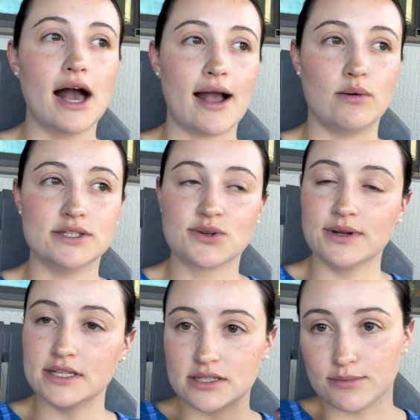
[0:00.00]
I was
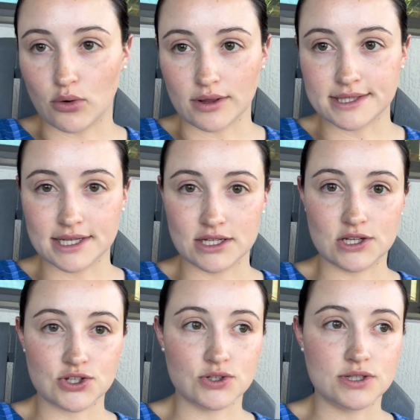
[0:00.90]
going to bolus an
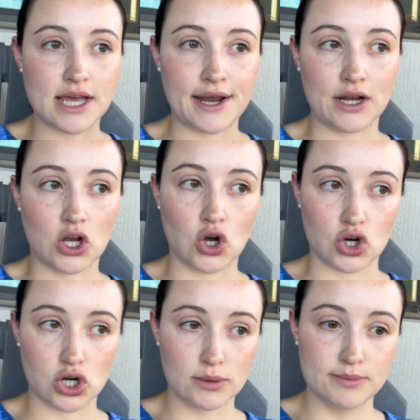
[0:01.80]
additional 10
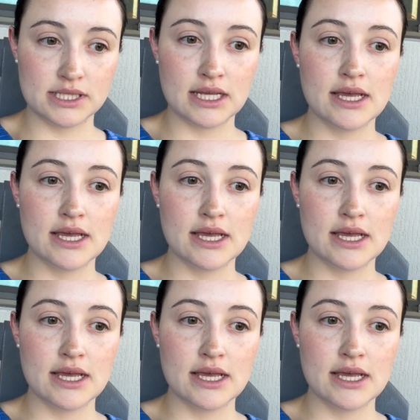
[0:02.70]
carbs